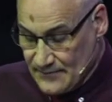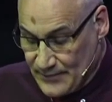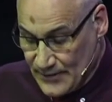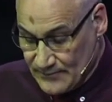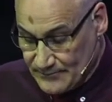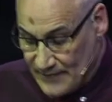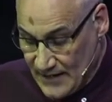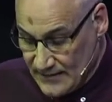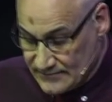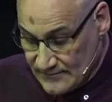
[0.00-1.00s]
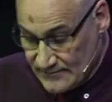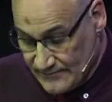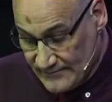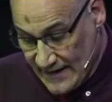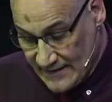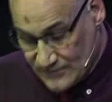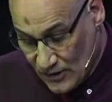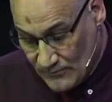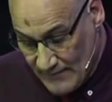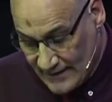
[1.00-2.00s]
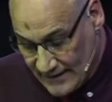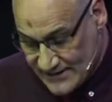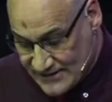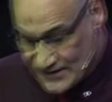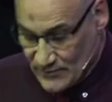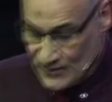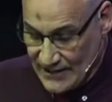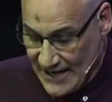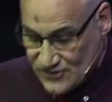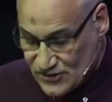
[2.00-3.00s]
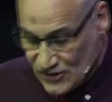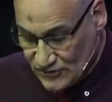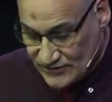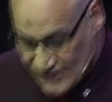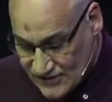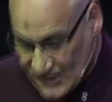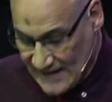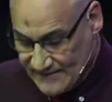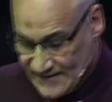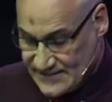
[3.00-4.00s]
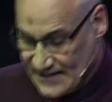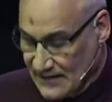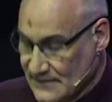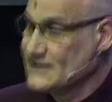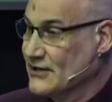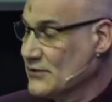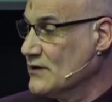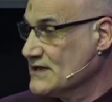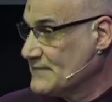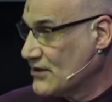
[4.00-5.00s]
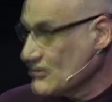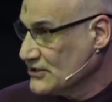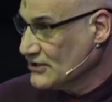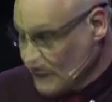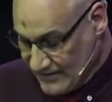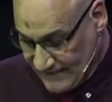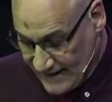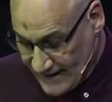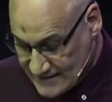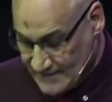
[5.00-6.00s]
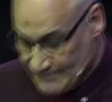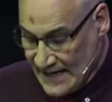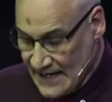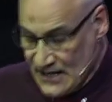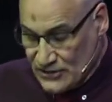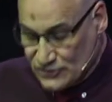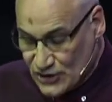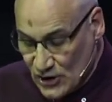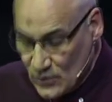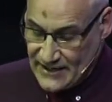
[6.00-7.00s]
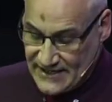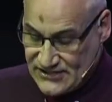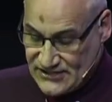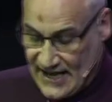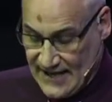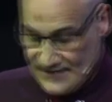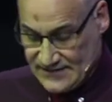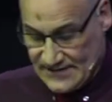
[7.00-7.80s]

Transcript: but uh, uh, don't merely listen to the word and so deceive yourselves. In other words, because you're going to forget it. Do what it says.